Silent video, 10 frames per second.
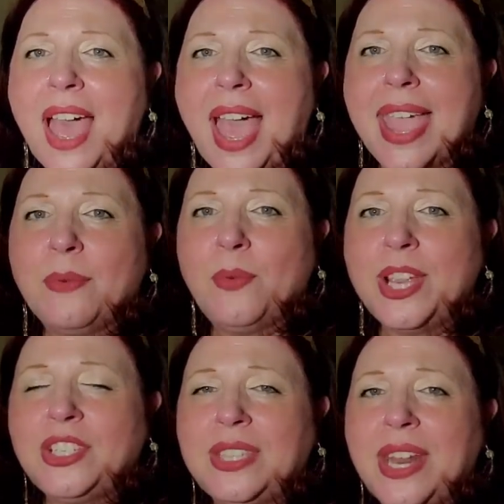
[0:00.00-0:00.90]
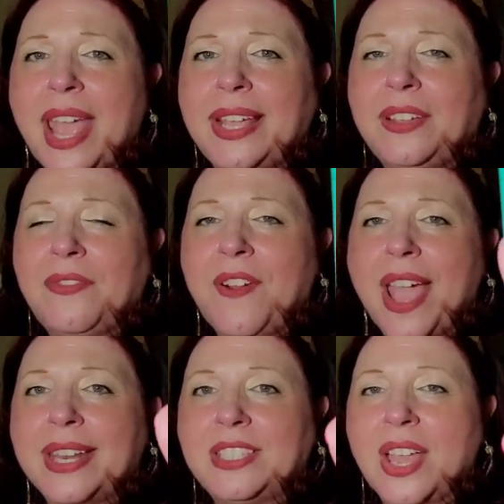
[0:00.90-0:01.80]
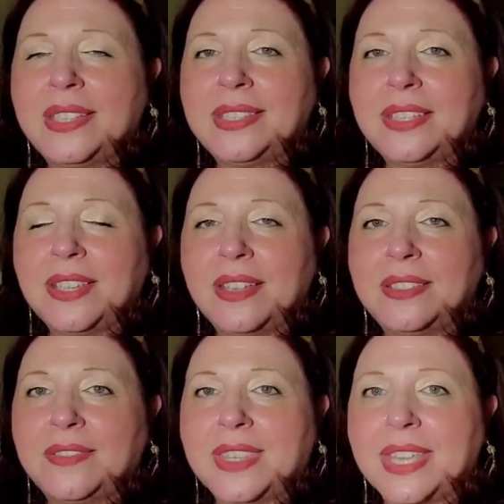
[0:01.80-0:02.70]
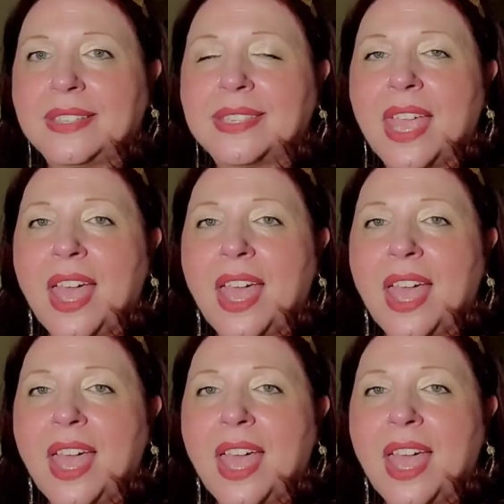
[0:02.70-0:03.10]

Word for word: I wish that I could find tons and tons of these.